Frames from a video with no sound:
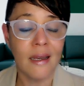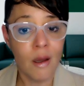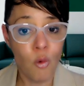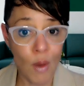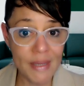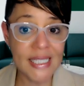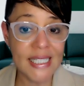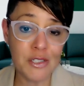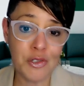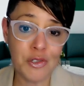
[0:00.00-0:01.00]
Women's
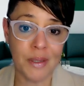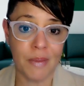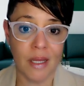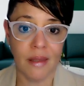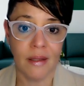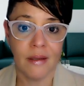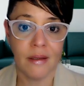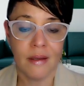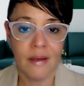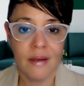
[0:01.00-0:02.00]
History Month.
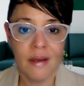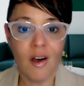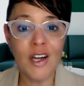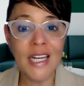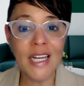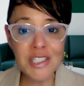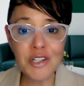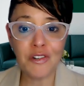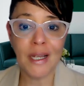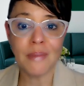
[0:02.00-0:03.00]
On
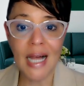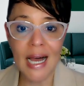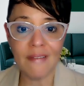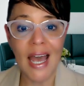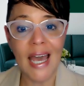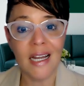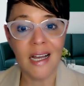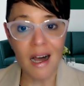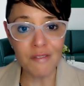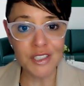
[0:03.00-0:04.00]
Instagram Live, I had a
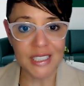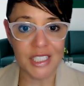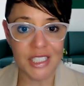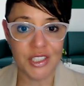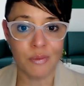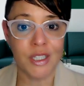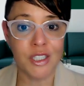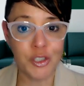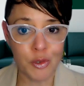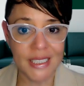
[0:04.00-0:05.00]
conversation with
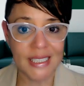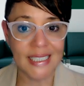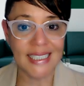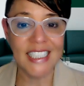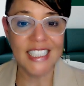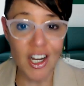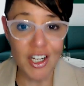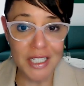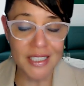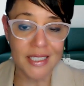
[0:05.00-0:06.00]
Georgia's
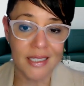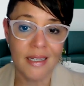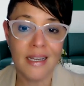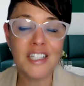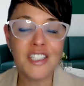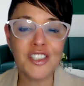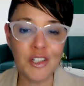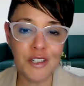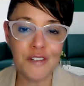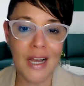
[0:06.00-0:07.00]
youngest
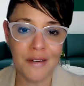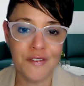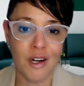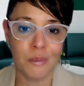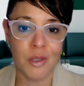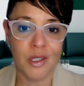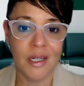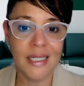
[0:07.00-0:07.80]
certified farmer,